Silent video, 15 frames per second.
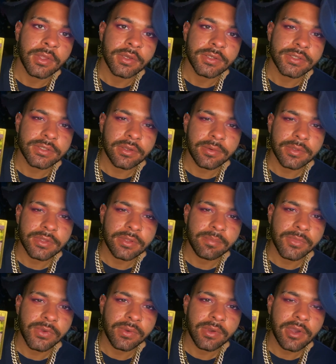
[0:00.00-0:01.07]
So with the
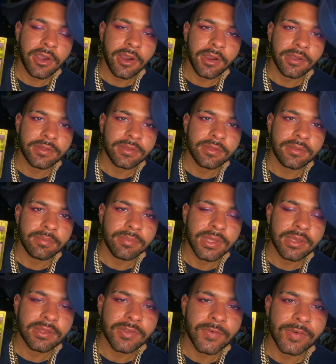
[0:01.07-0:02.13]
Moon card
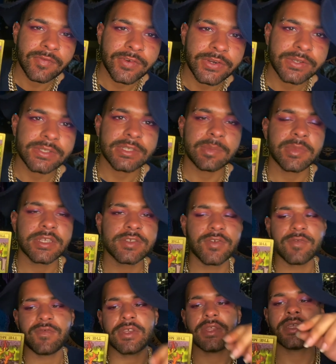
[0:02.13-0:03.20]
being in the reverse, something's
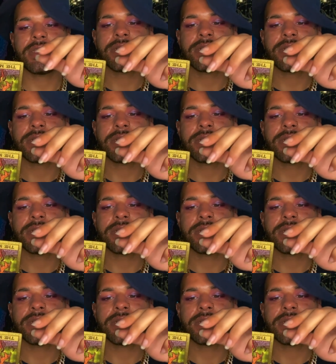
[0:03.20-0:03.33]
revealing